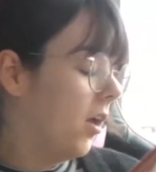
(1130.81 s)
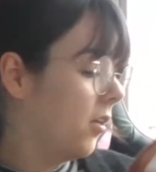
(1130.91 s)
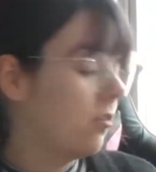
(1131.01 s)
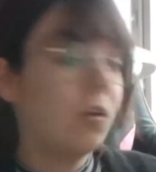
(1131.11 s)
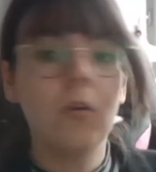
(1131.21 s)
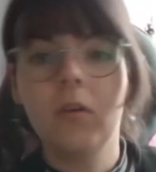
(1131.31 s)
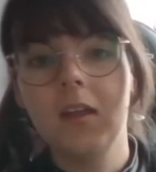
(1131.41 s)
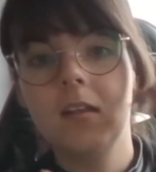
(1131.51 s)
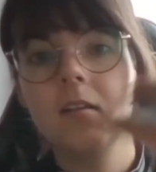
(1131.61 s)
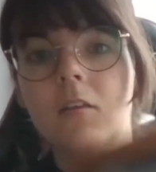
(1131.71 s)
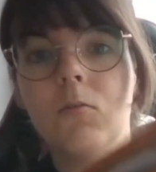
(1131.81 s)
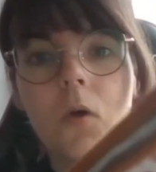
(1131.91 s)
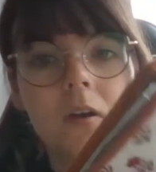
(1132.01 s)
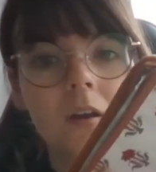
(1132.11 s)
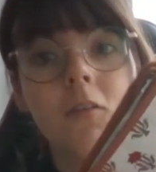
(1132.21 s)
So this
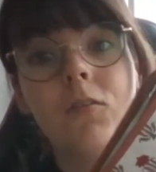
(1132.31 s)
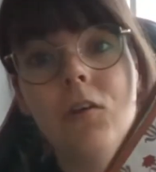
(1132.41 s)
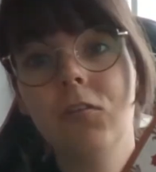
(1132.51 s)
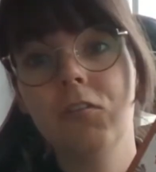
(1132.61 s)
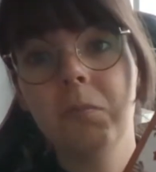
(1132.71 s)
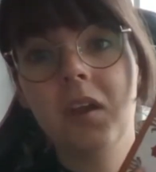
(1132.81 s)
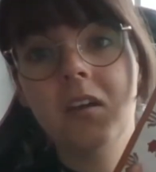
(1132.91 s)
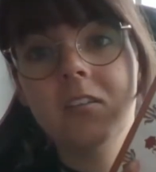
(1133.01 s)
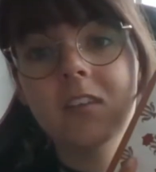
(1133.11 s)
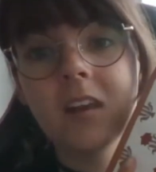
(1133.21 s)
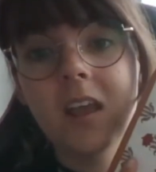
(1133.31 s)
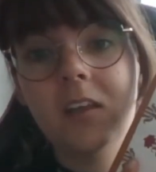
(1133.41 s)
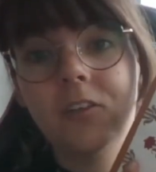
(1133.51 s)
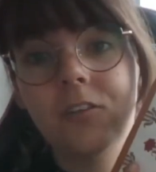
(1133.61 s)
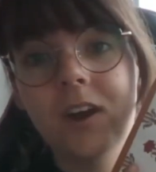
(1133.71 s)
one is full of spares and
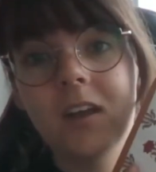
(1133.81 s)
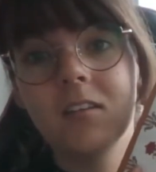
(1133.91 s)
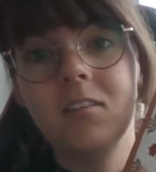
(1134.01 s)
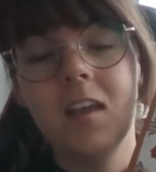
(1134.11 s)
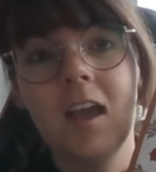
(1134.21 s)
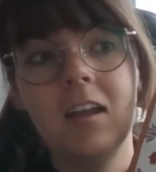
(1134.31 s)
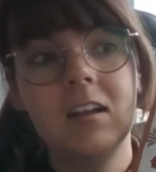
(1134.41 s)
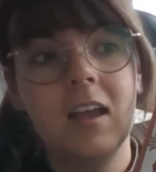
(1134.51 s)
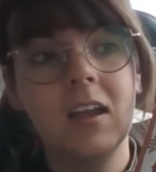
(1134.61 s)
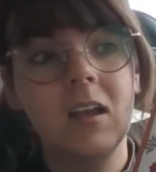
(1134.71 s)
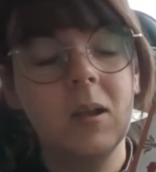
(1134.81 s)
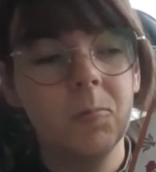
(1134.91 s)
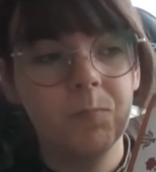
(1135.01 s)
extras, and like